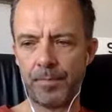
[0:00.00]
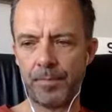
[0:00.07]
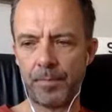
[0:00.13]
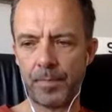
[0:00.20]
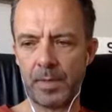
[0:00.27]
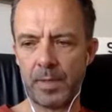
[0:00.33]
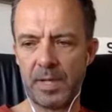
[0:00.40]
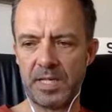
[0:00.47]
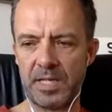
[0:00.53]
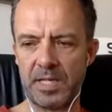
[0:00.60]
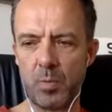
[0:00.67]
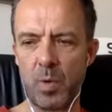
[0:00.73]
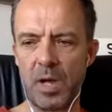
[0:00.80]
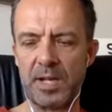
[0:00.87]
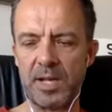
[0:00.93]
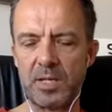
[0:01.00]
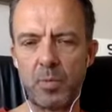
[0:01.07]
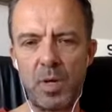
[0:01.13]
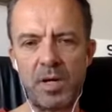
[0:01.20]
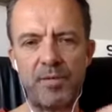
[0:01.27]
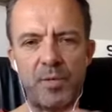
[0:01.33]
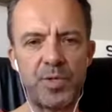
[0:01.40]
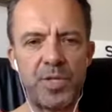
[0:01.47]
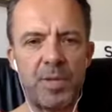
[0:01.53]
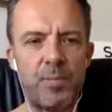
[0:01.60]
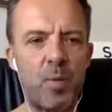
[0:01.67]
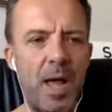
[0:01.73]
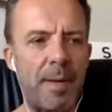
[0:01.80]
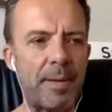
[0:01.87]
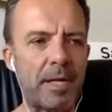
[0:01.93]
yeah, it's a wonderful,
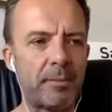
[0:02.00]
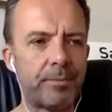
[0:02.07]
simple habit.